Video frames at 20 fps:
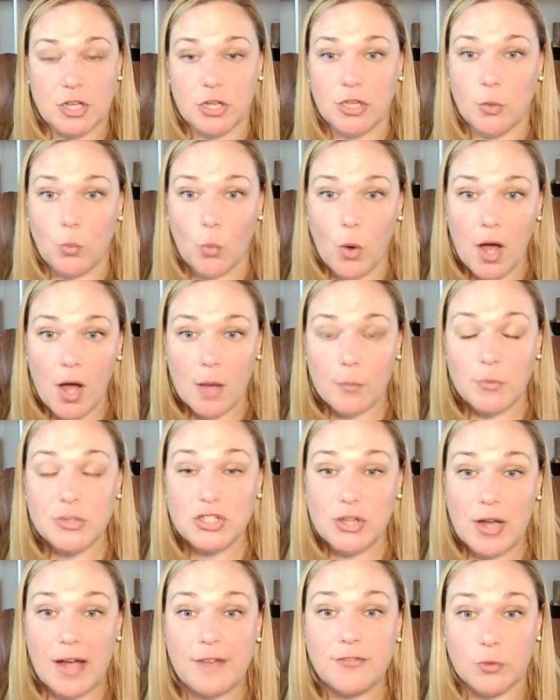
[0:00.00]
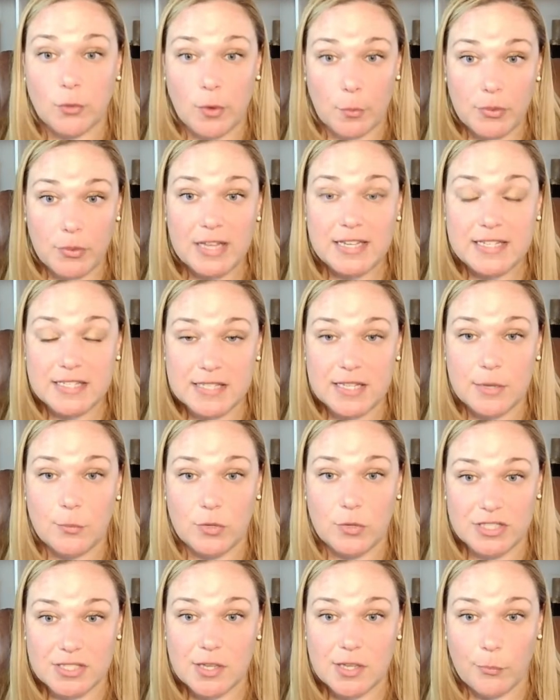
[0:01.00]
all you want, but you have to replace them
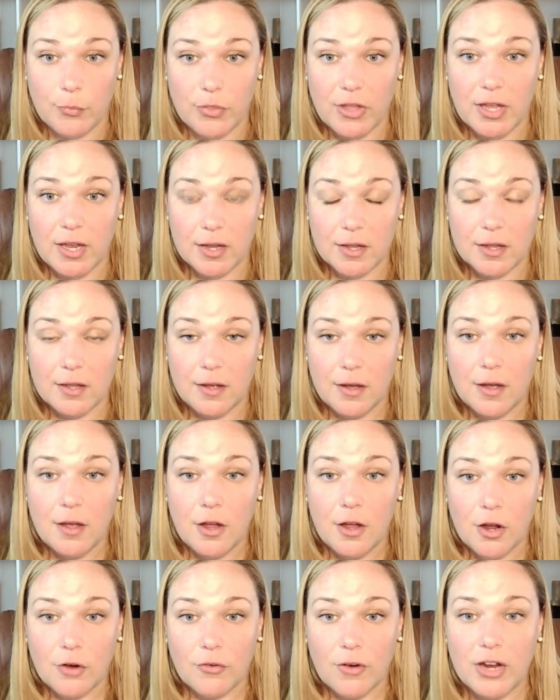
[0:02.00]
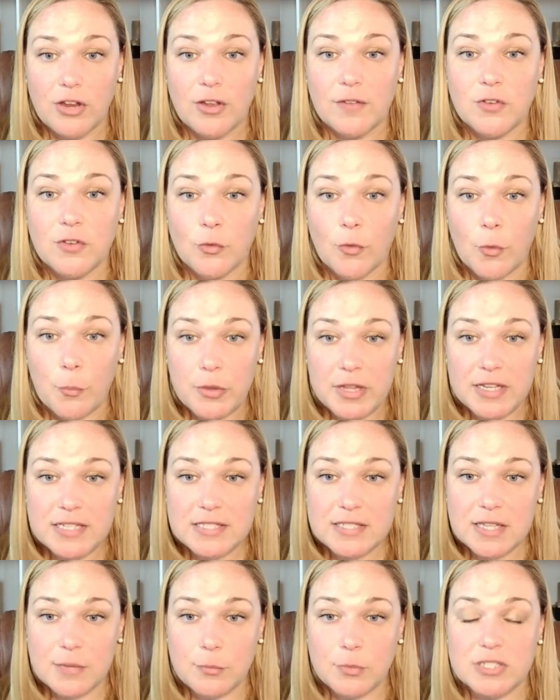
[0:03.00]
with something, right? You have to
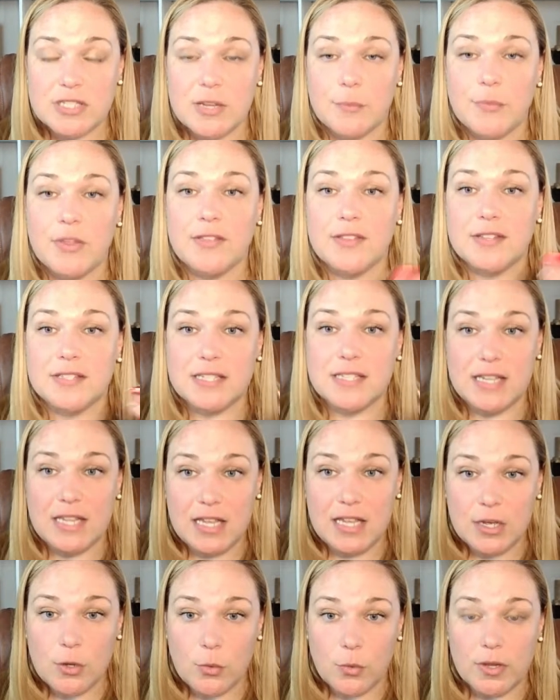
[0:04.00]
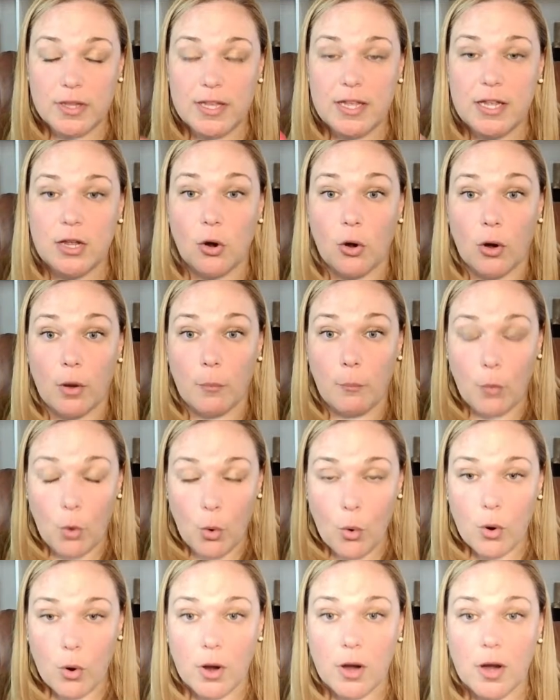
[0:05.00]
replace them with something that's equally or
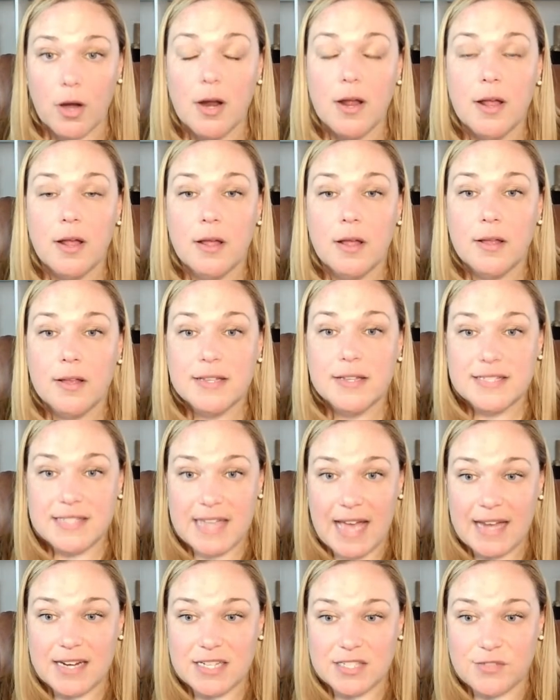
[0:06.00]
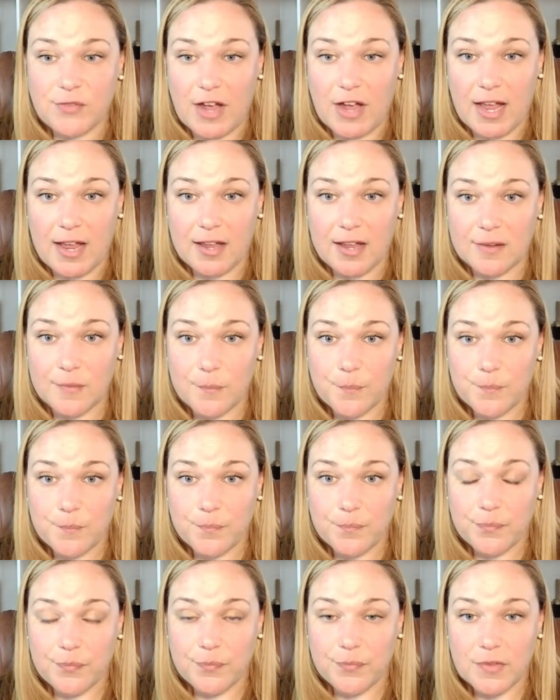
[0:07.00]
more satisfying
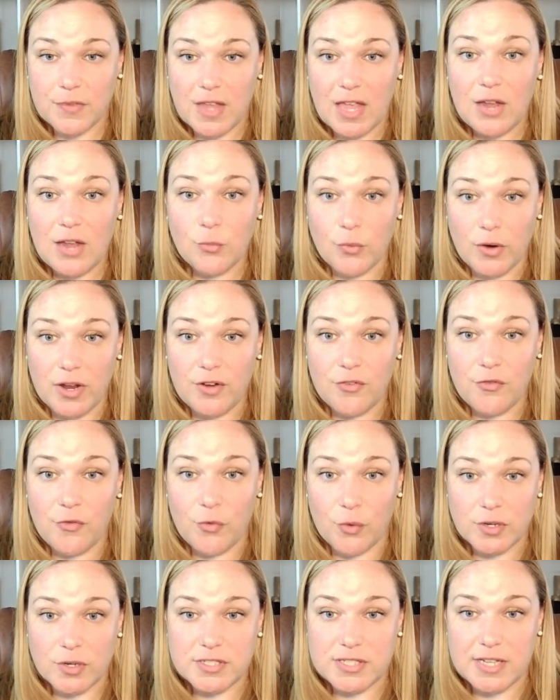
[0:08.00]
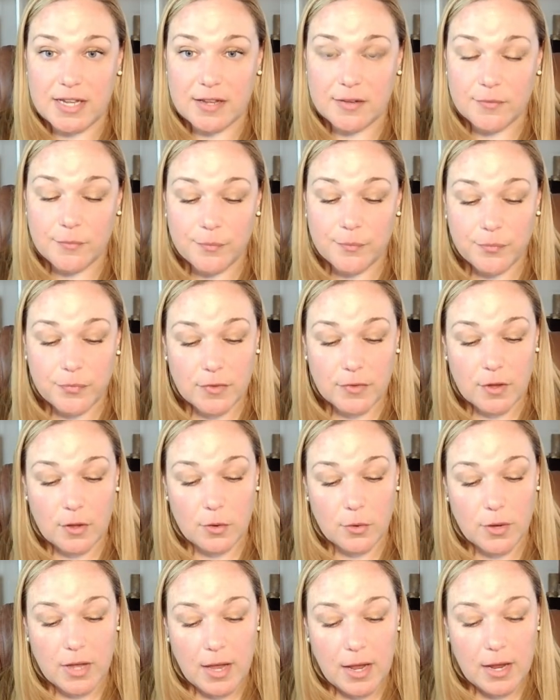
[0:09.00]
and reinforcing.
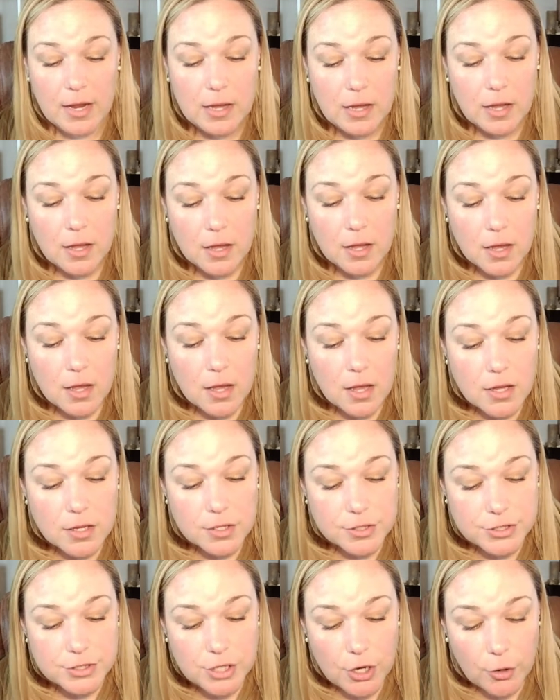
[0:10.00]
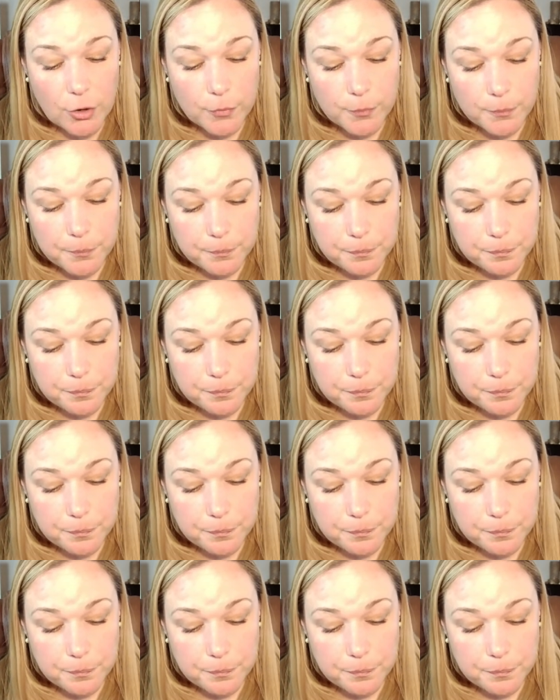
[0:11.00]
Okay. So